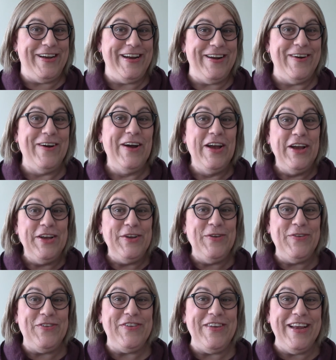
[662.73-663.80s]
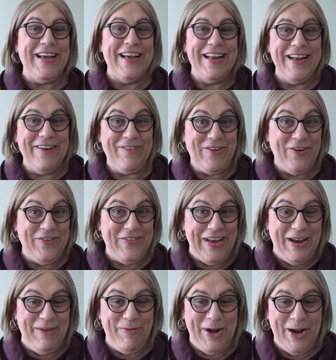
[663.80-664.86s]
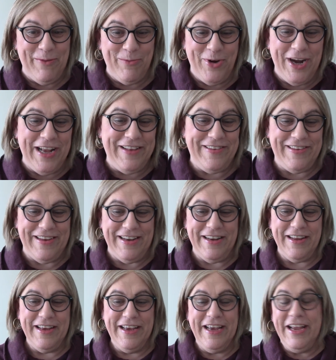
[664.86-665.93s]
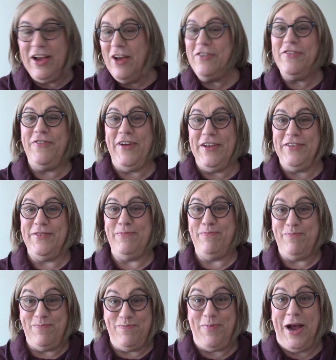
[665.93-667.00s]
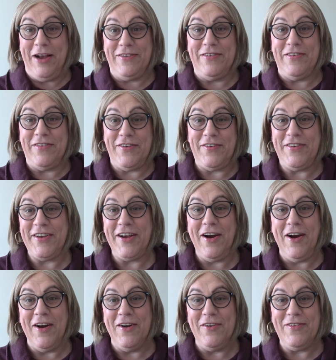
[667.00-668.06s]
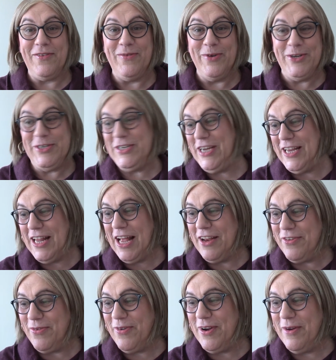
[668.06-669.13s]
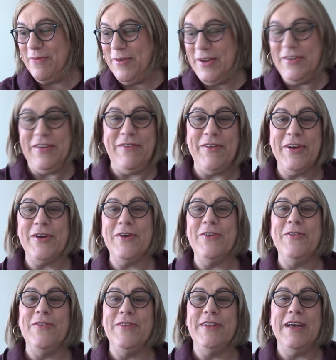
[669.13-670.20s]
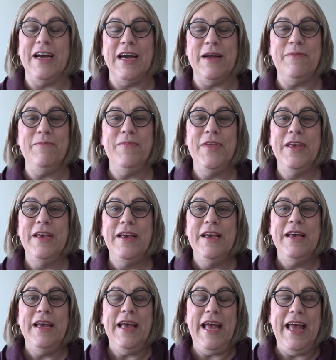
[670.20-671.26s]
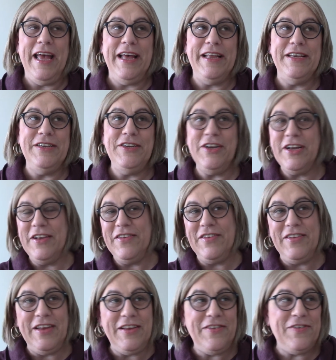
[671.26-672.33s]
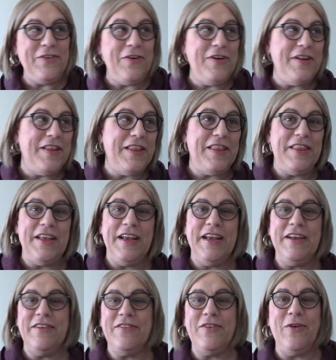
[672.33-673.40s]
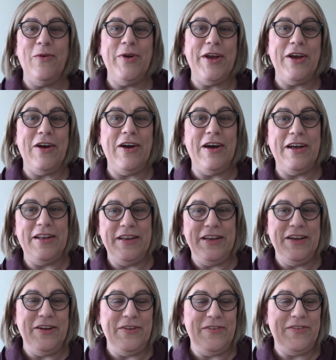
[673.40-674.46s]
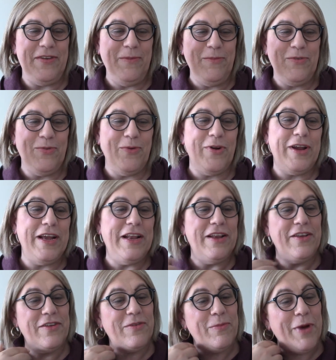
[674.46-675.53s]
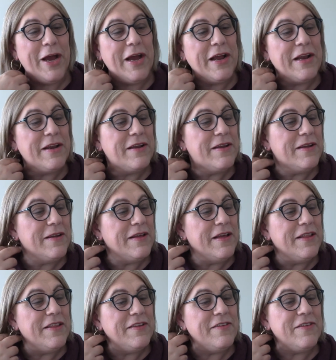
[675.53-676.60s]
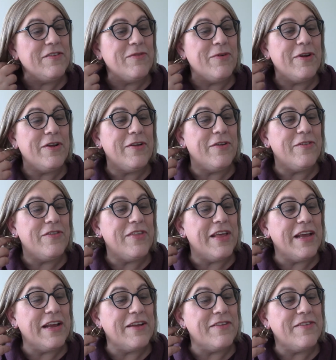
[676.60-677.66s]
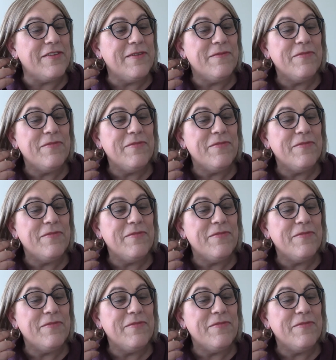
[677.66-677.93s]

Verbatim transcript: You know, you see it, and of course Abraham wants it. He also finds boxes of cigars, which he lights one up, and he's having a good old time. And you can see sort of the things going on. You know, something's working in his mind. Uh, this is one of those things